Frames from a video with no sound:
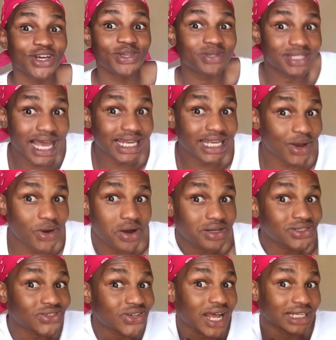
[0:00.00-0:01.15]
You sign a
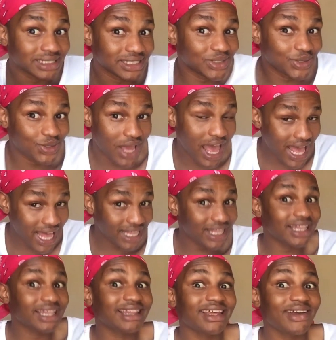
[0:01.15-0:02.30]
contract, they're
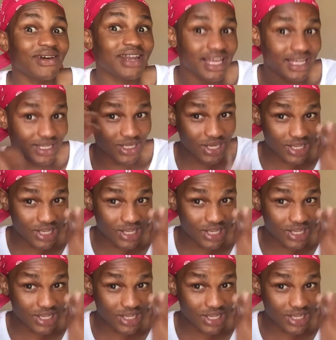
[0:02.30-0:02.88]
gonna